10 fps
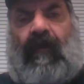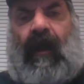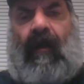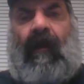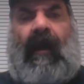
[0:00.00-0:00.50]

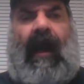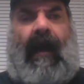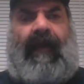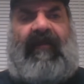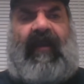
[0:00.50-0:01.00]
Well,
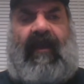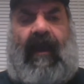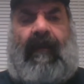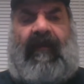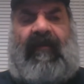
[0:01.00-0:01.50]
I'm going to say
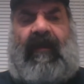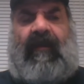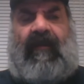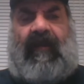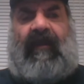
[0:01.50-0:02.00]
I'm going to sit
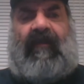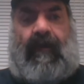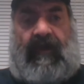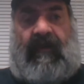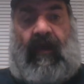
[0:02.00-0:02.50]
there and say
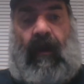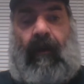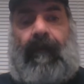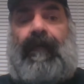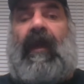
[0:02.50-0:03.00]
something to y'all.